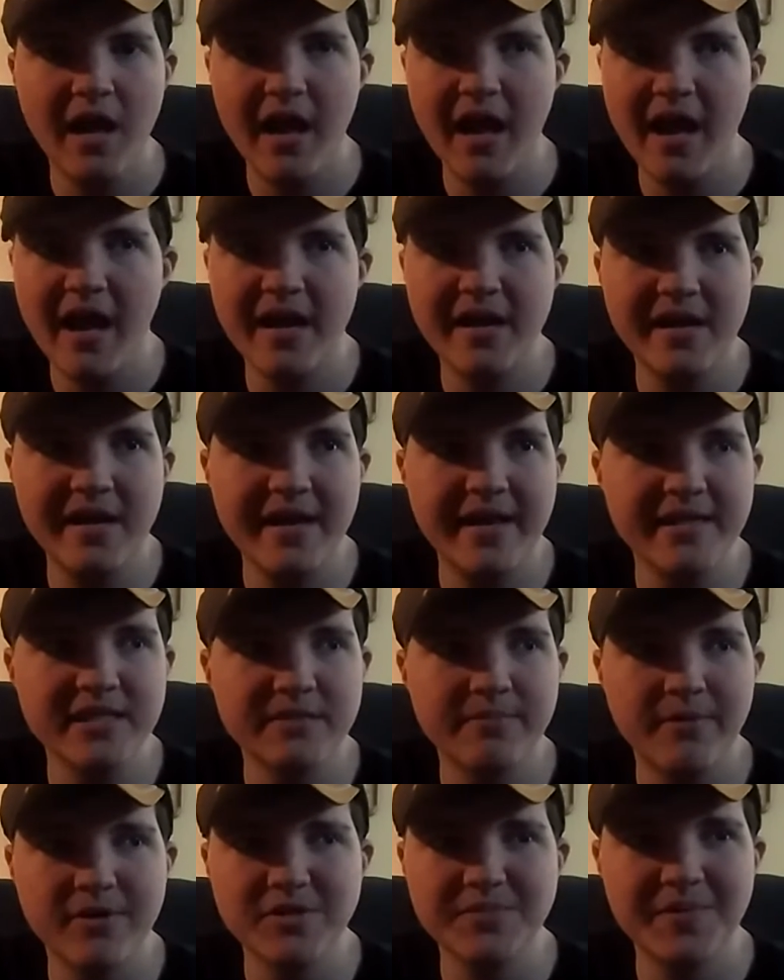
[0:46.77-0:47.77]
And
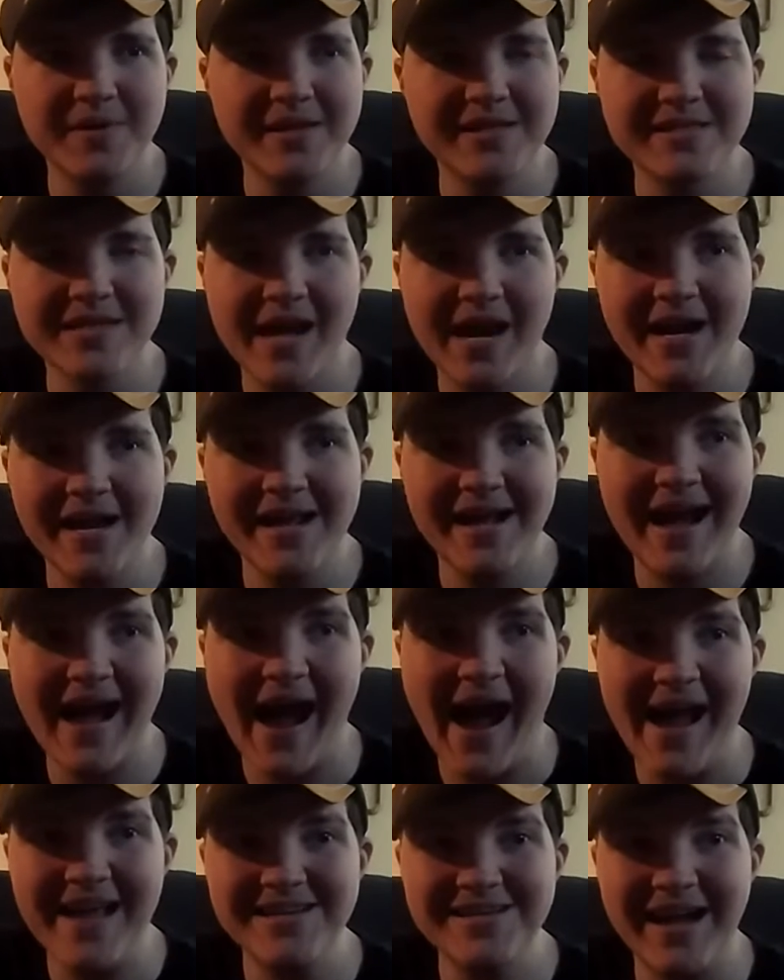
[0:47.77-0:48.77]
it's supposed to be exciting.
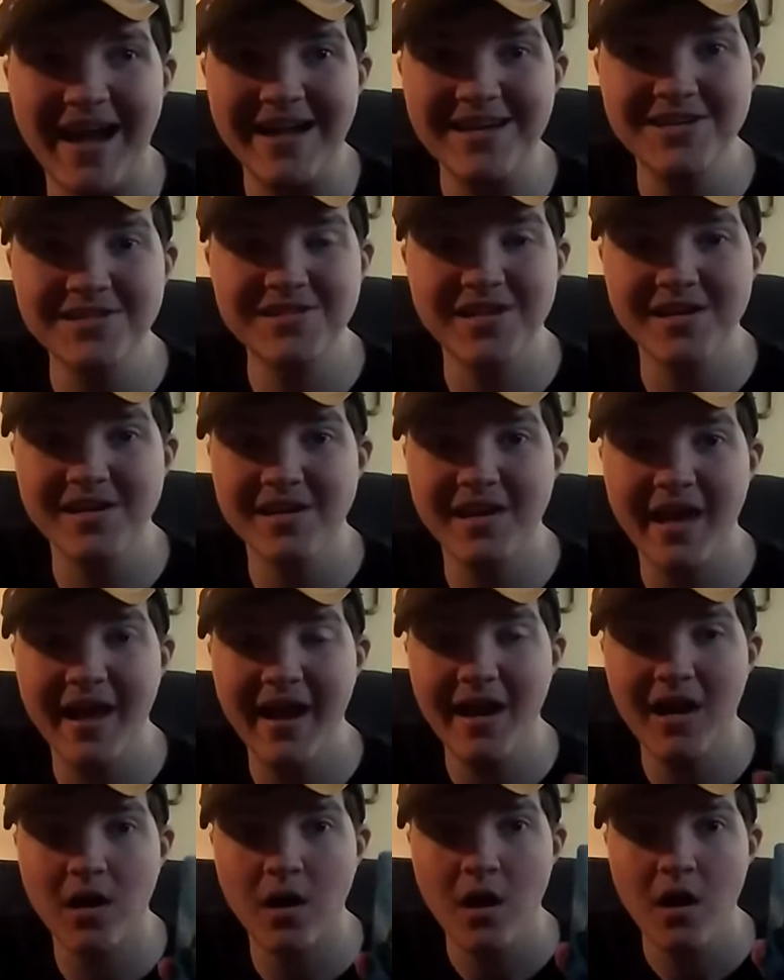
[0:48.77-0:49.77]
I just didn't
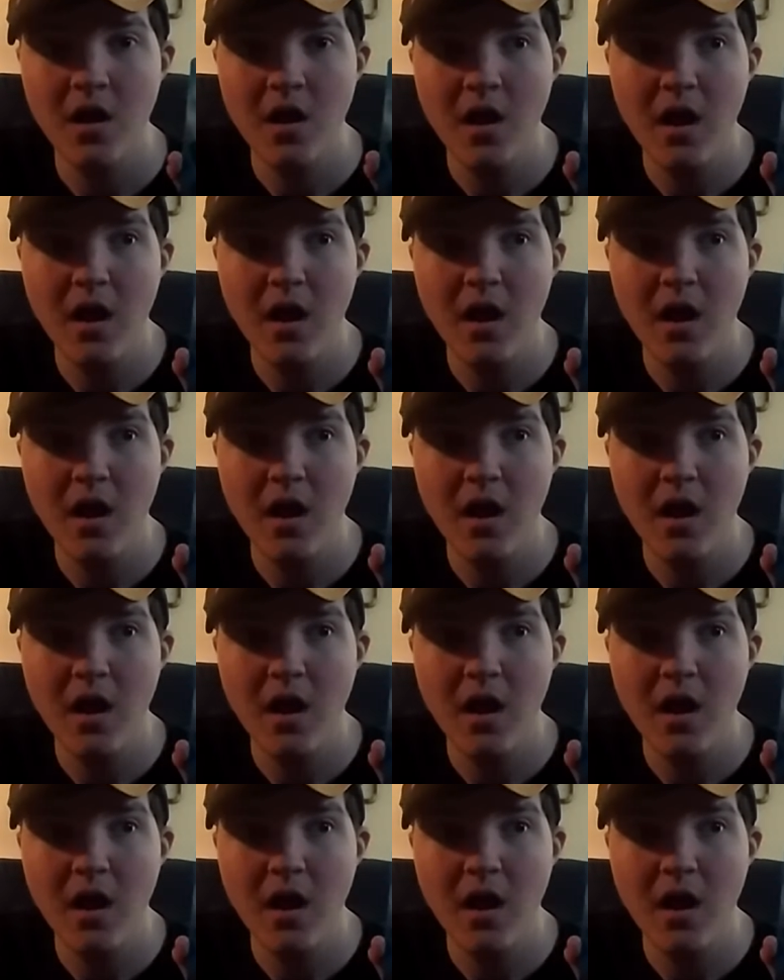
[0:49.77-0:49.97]
care.